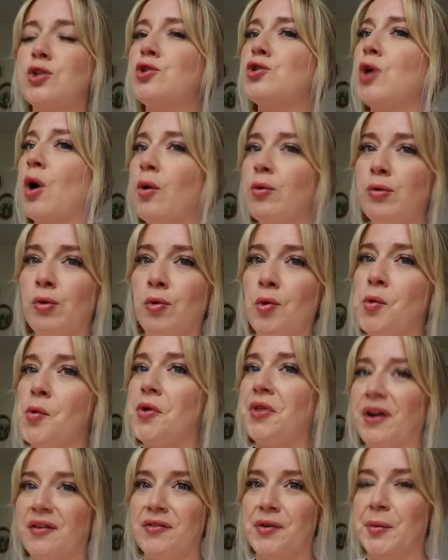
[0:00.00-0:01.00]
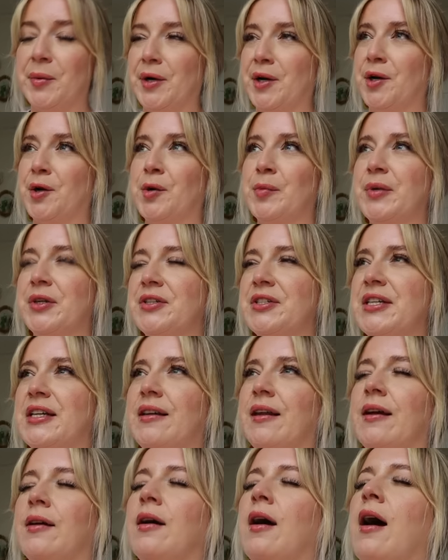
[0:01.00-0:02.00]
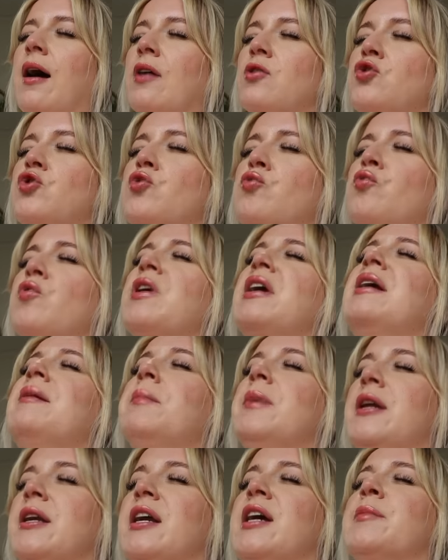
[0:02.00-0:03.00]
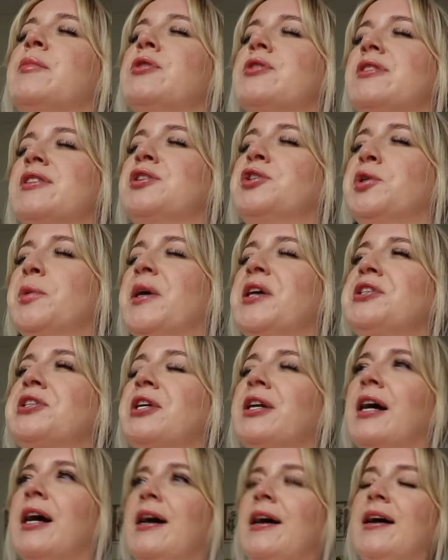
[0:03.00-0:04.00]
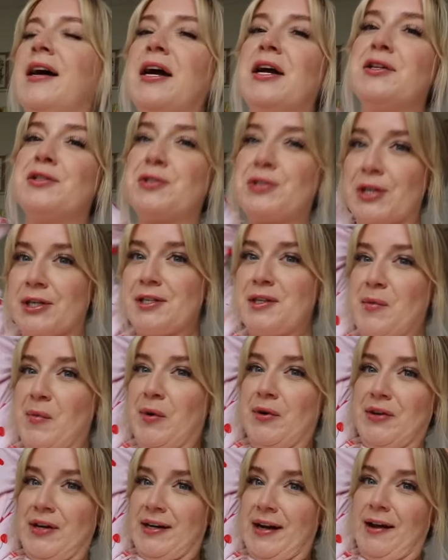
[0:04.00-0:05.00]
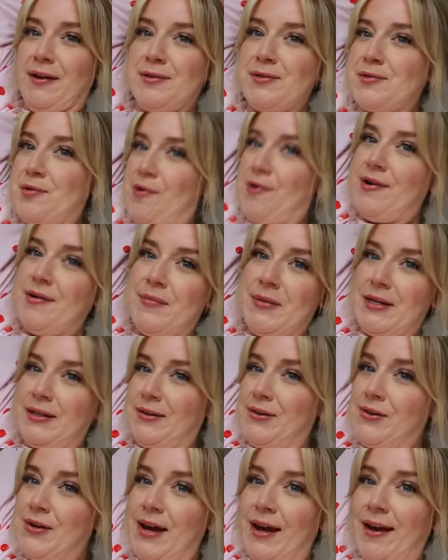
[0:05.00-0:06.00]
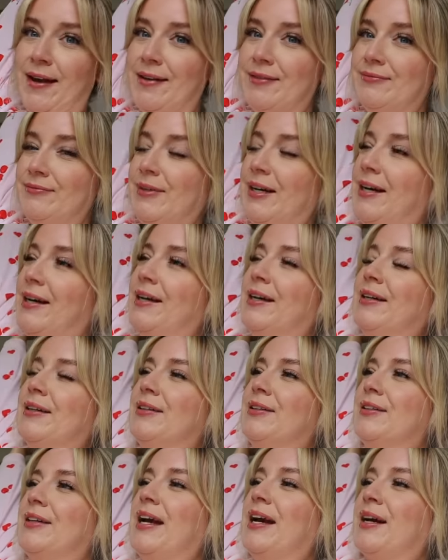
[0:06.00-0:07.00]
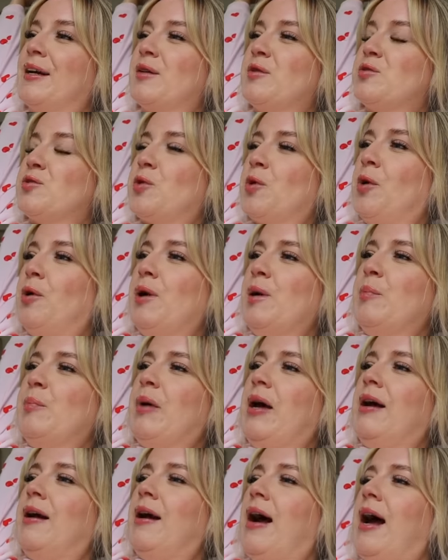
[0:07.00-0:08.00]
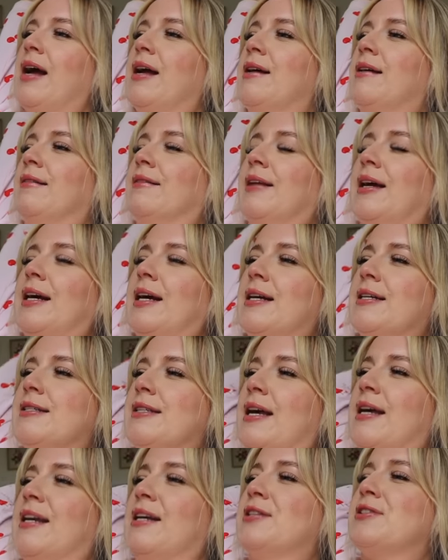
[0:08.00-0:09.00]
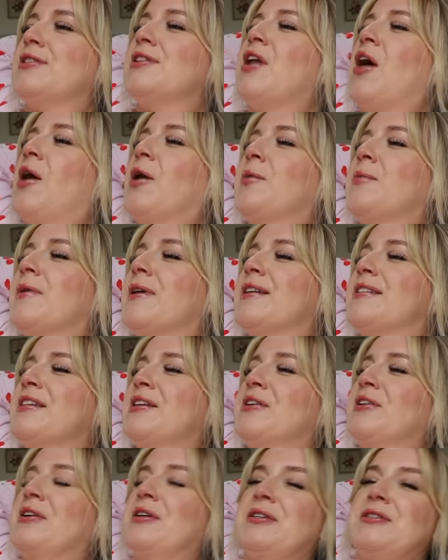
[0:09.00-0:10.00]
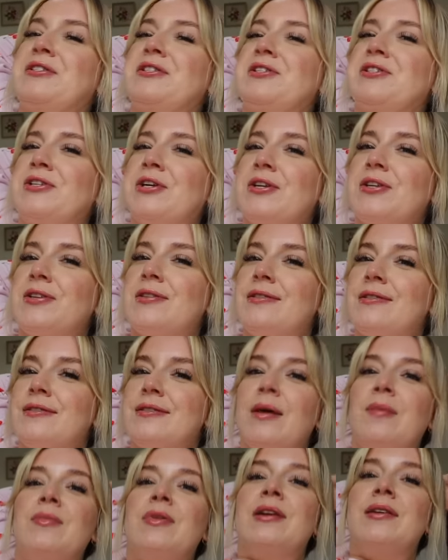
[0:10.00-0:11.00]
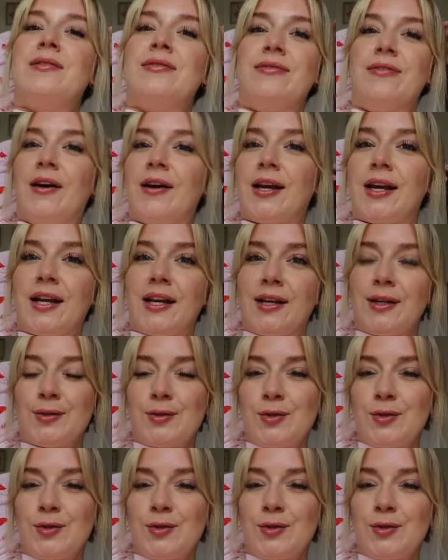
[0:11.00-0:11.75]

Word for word: so cool with everyone in our building, like dream neighbor situation. It's just the building next door. I mean, you can't you can't control it. But I, like I said, it's not a big deal. It's just something funny